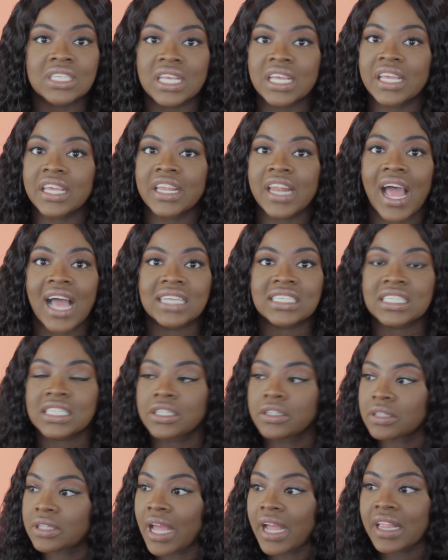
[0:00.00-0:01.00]
and I
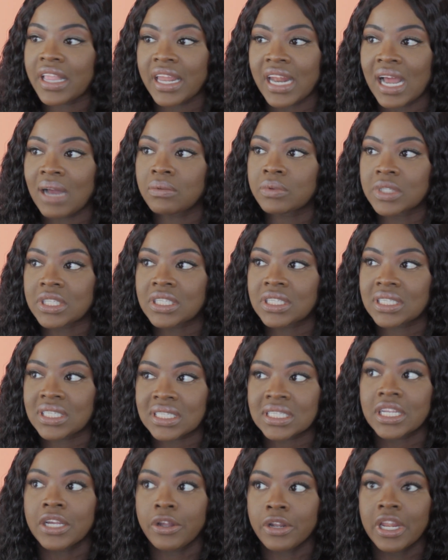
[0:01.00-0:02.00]
still think that I would
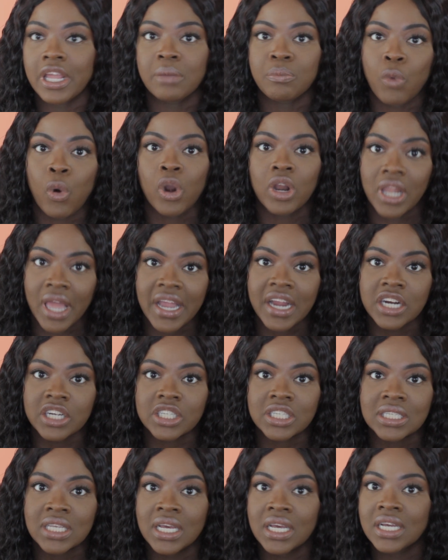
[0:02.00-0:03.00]
still need more
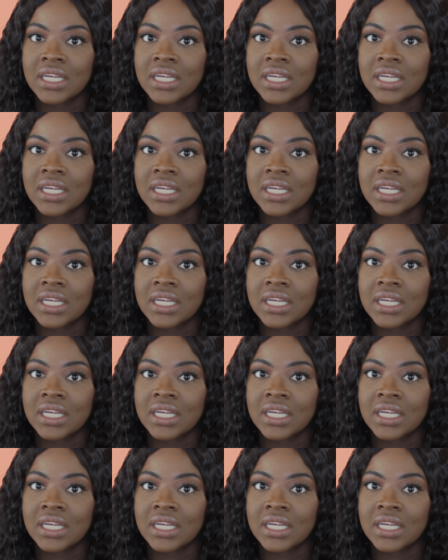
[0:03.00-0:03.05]
layers